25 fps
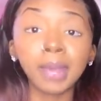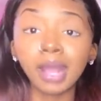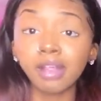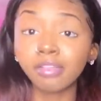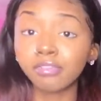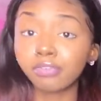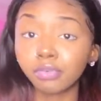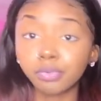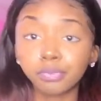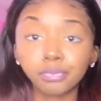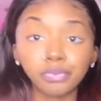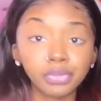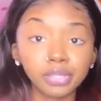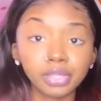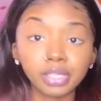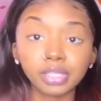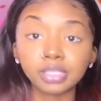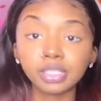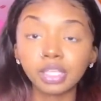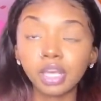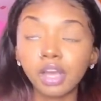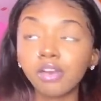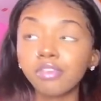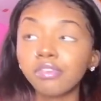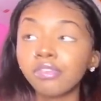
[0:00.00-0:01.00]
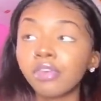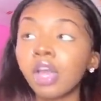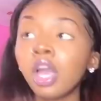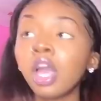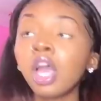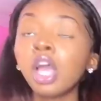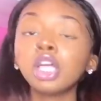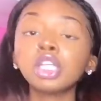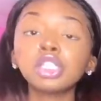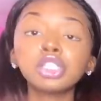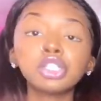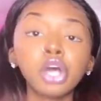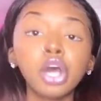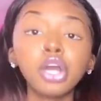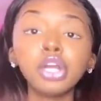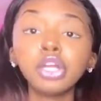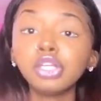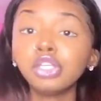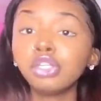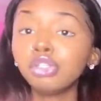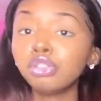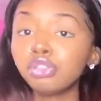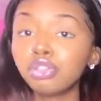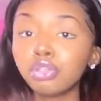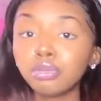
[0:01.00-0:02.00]
platform for yourself. Start
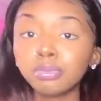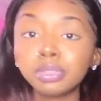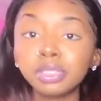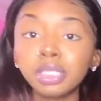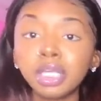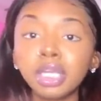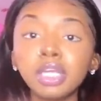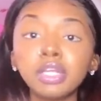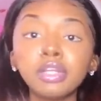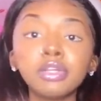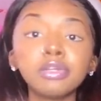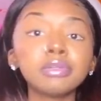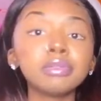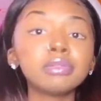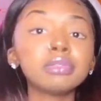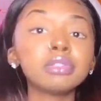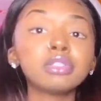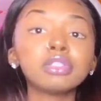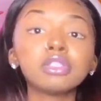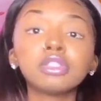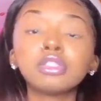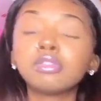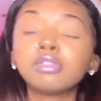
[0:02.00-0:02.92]
a YouTube channel.